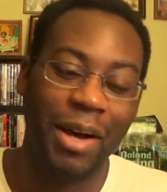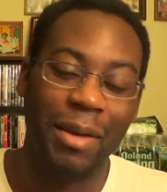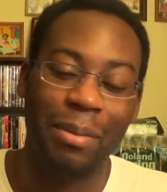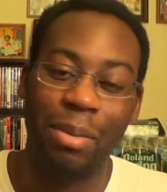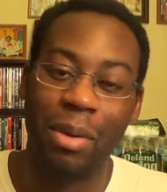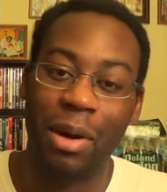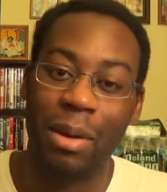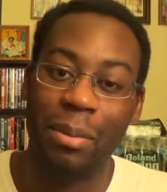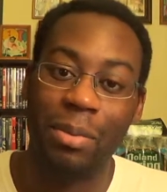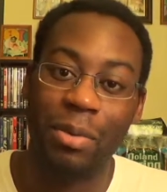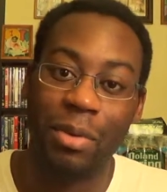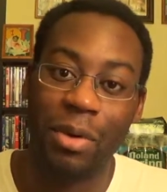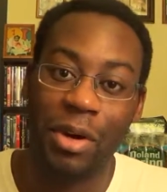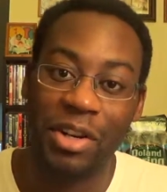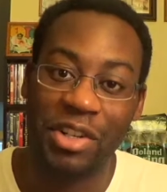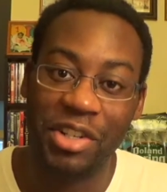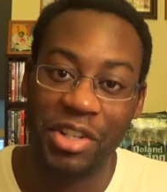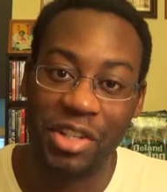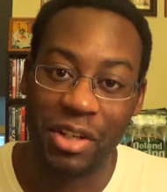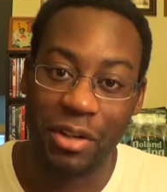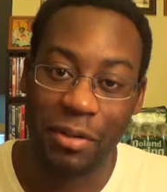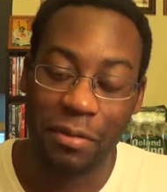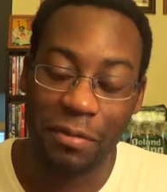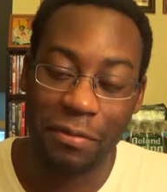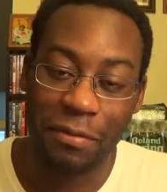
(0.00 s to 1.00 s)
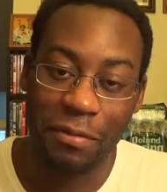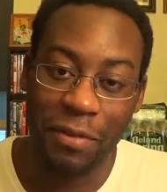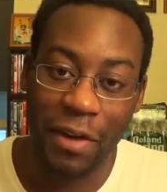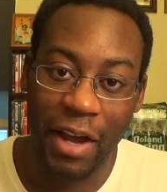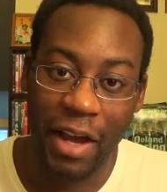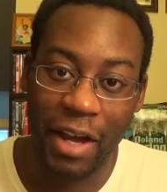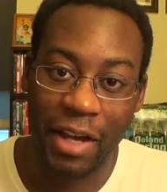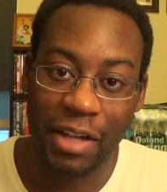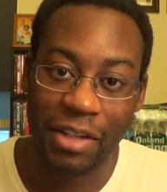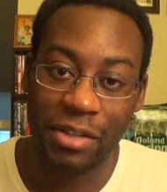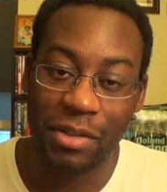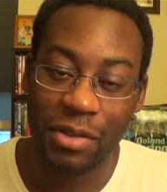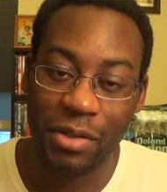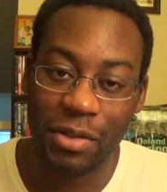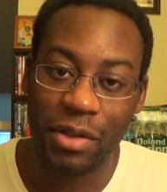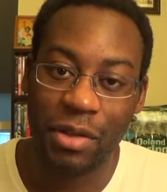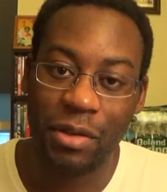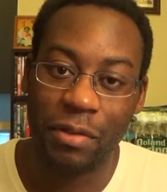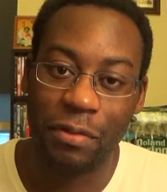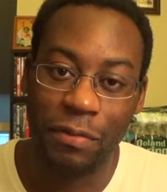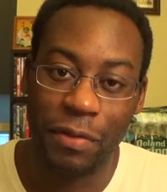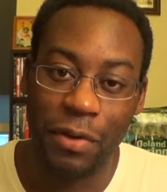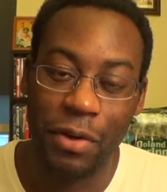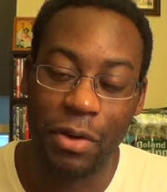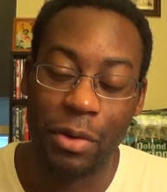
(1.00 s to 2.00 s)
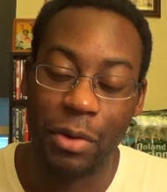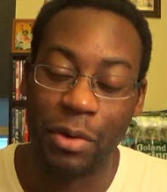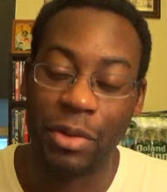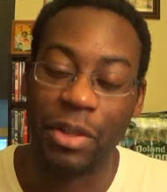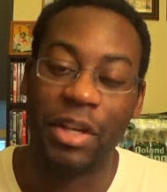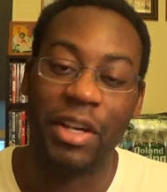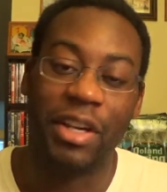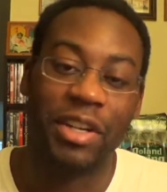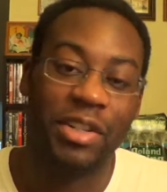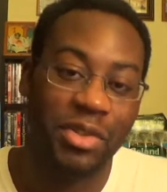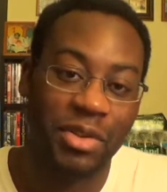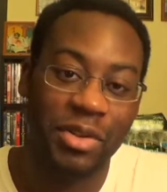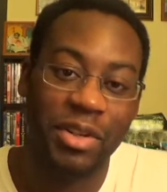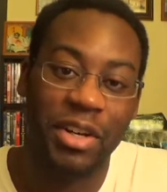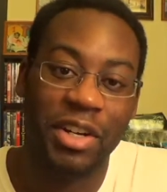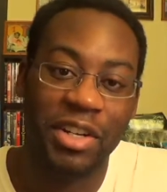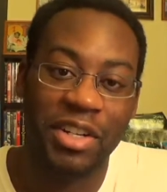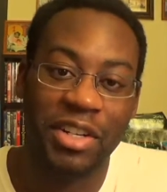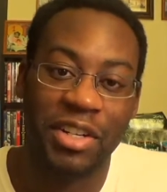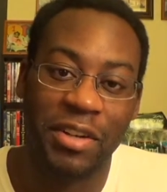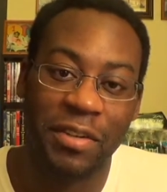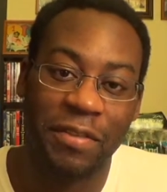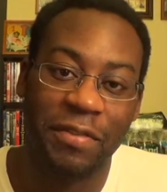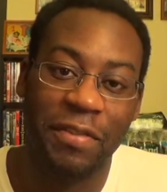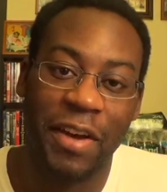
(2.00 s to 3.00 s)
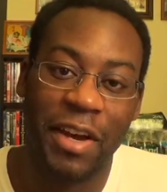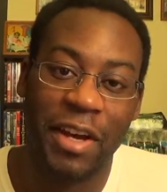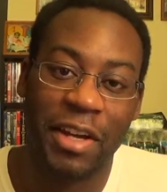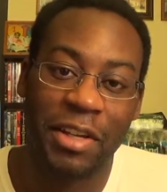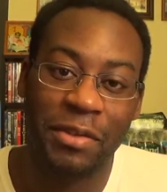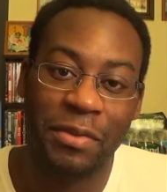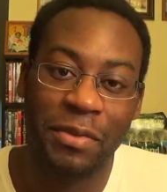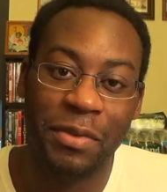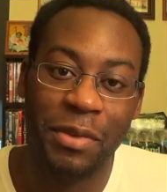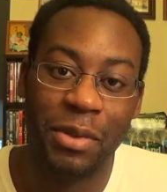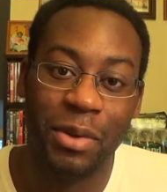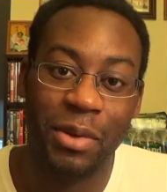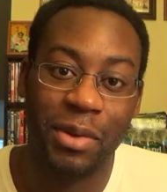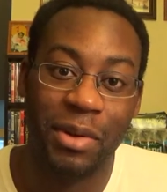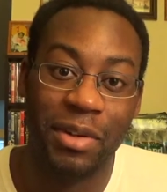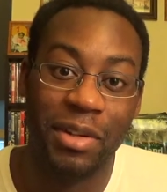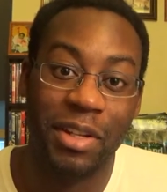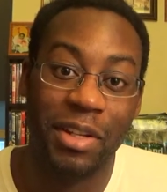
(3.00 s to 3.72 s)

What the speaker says: preparation of fast food, the introduction of fast food.